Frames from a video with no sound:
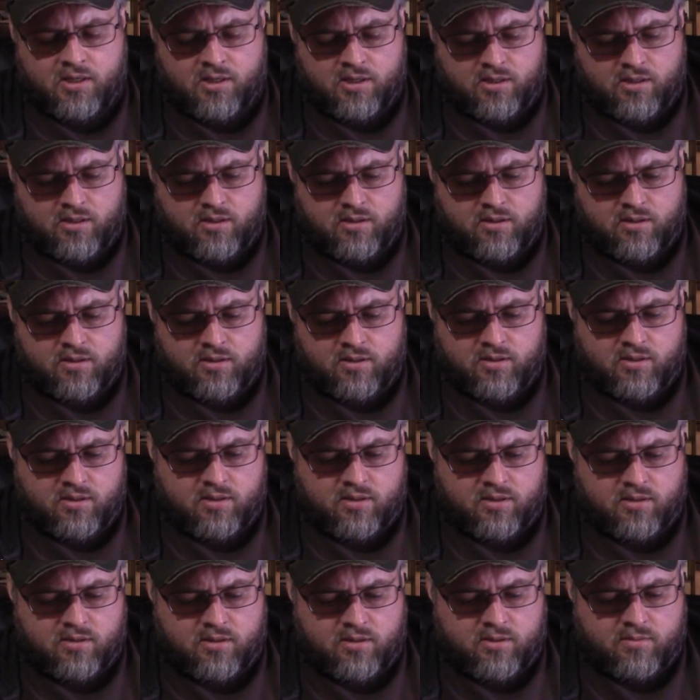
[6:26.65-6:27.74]

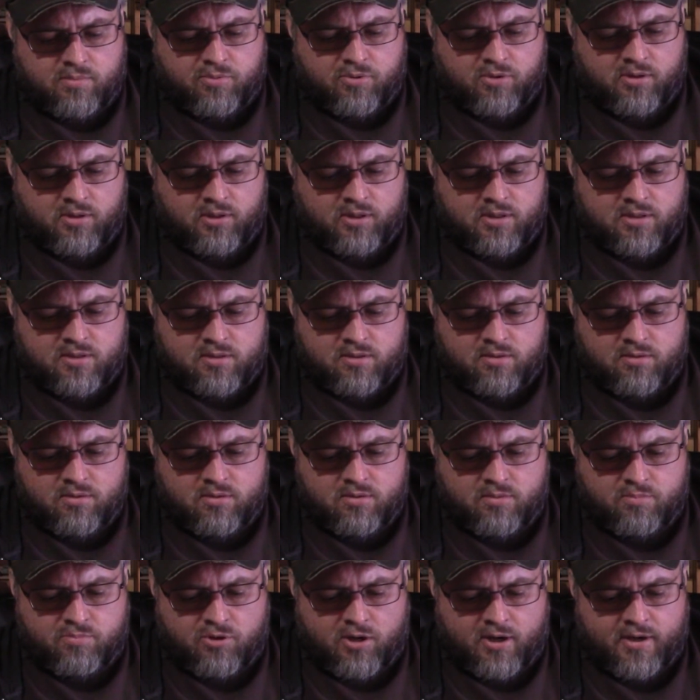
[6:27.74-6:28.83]
the list
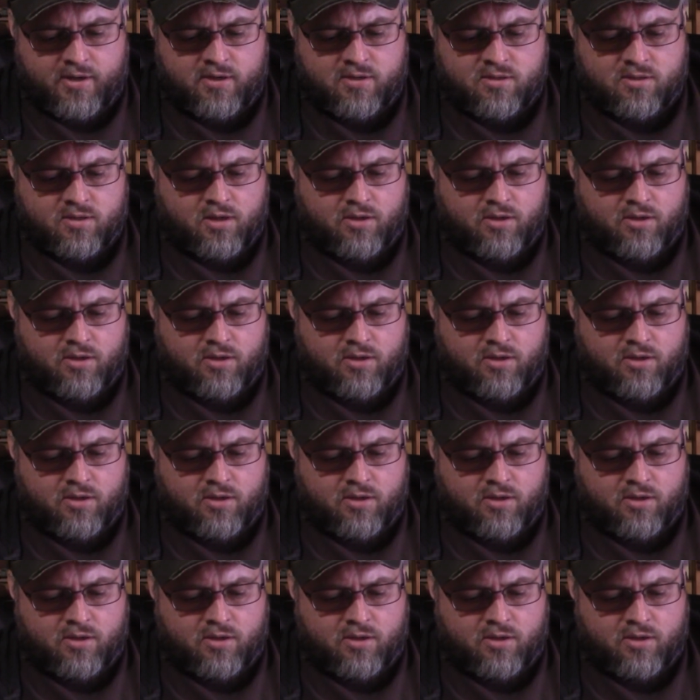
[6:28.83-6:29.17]
price.